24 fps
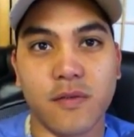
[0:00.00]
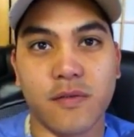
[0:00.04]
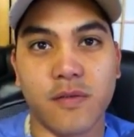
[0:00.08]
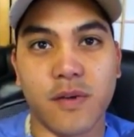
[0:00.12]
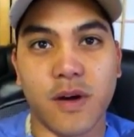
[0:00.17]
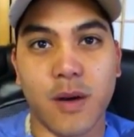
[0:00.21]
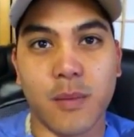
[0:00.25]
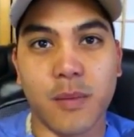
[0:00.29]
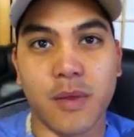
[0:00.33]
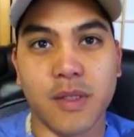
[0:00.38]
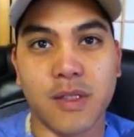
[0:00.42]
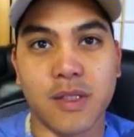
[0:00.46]

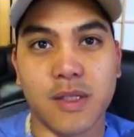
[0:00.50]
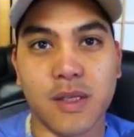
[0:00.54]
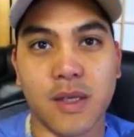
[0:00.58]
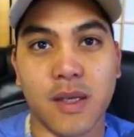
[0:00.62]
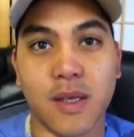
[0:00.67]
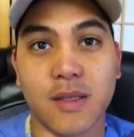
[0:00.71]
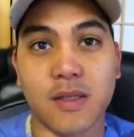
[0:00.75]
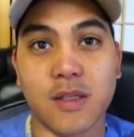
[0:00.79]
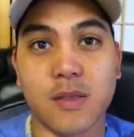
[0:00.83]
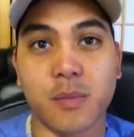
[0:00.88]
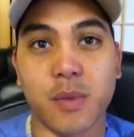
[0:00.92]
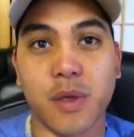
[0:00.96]

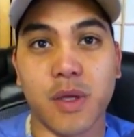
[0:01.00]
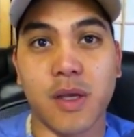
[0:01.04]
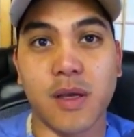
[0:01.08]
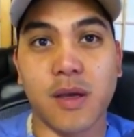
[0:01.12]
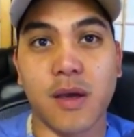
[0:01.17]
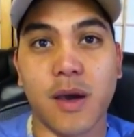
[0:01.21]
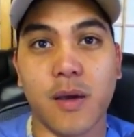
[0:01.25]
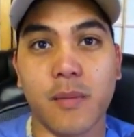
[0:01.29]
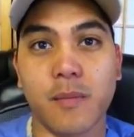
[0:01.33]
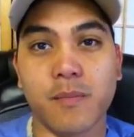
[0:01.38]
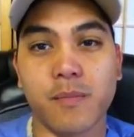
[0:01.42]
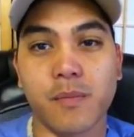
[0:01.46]
vomiting and
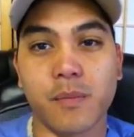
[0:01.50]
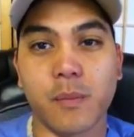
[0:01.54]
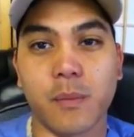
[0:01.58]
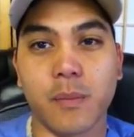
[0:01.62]
spitting up,